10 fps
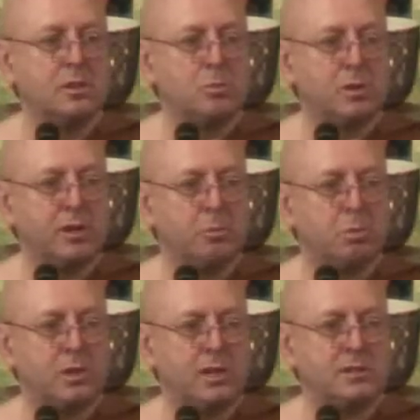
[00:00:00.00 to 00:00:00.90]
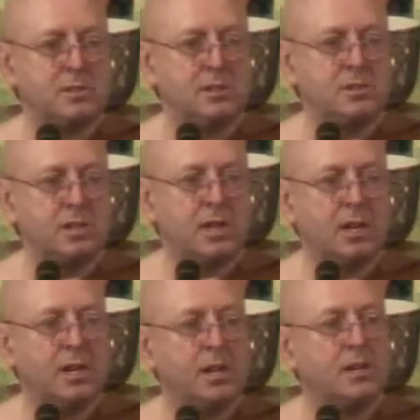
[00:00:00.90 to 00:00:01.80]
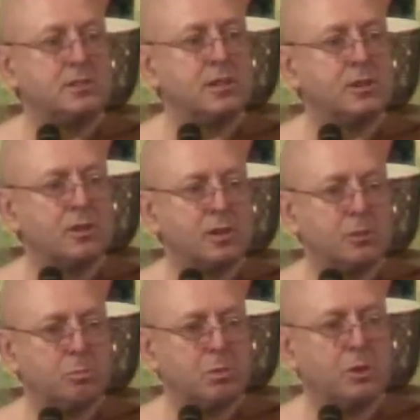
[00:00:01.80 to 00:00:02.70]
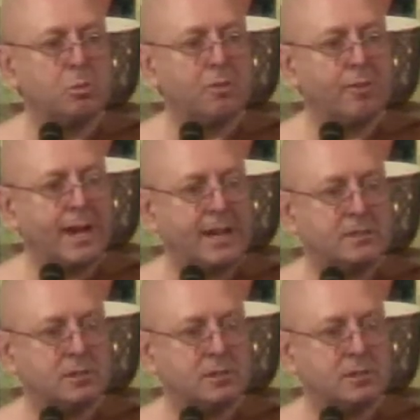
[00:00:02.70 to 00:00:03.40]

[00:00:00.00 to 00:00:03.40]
where they put ECG and EEG on him. Both were flat.